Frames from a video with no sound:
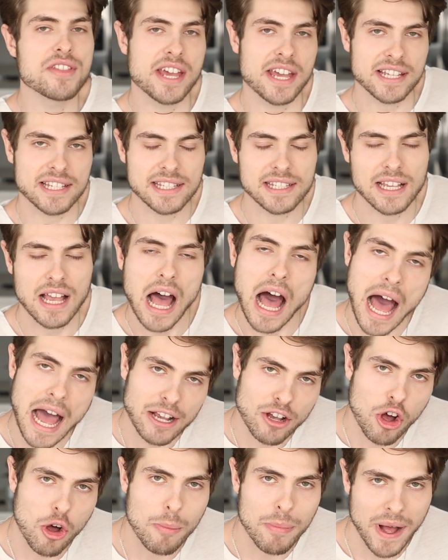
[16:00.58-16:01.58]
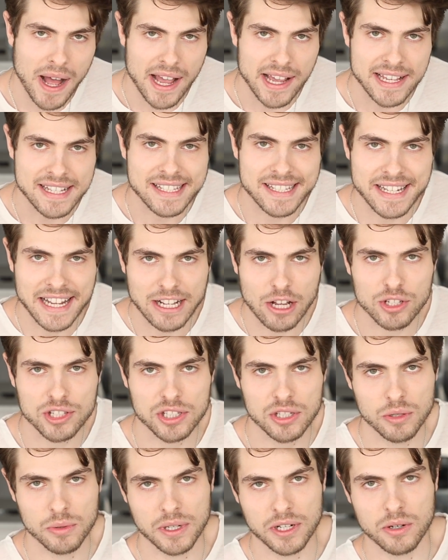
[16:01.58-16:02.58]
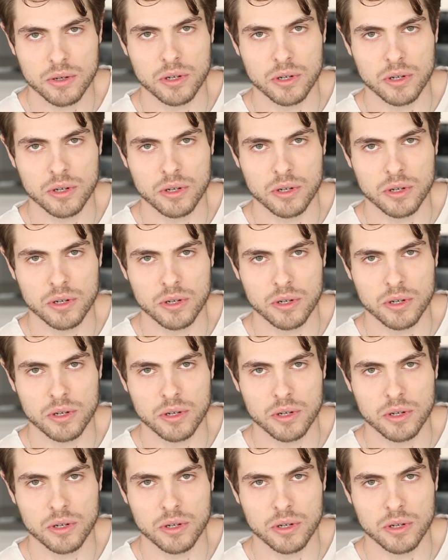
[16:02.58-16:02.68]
this, I call bias. Nick, I'll see you in